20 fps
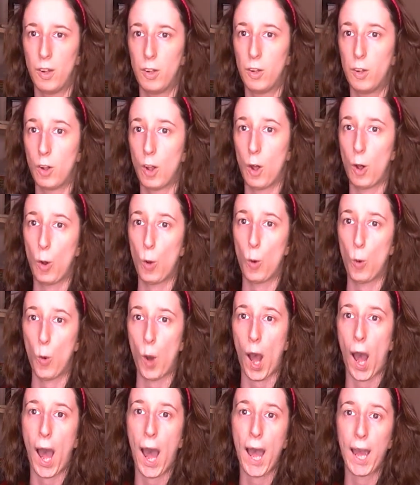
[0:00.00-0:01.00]

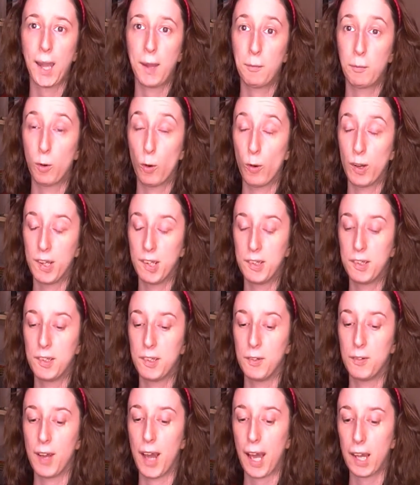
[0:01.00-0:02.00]
So I am going
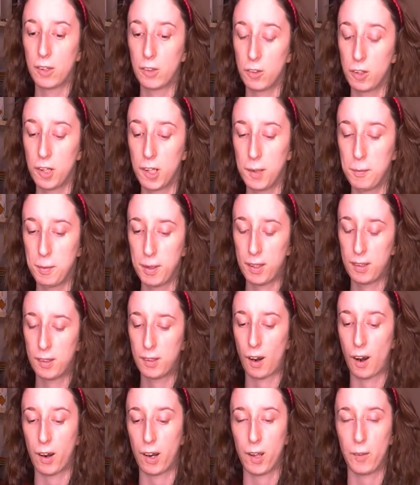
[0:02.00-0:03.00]
to actually be
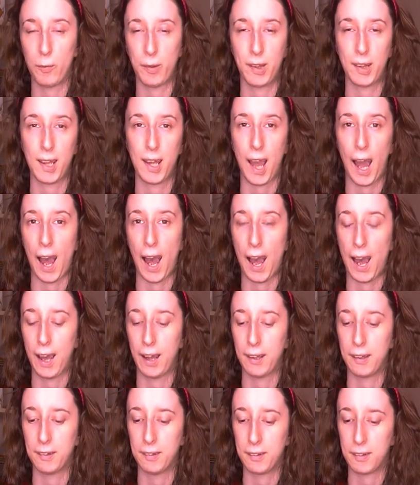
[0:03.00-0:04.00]
starting with the
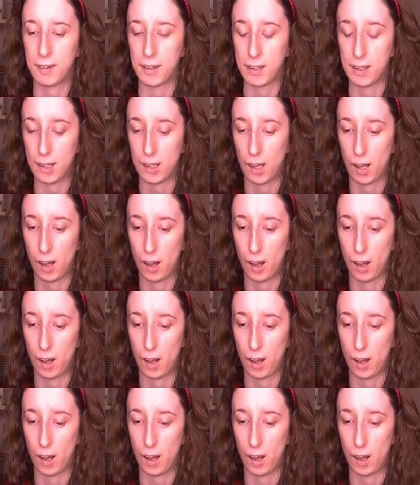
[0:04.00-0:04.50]
eyes, the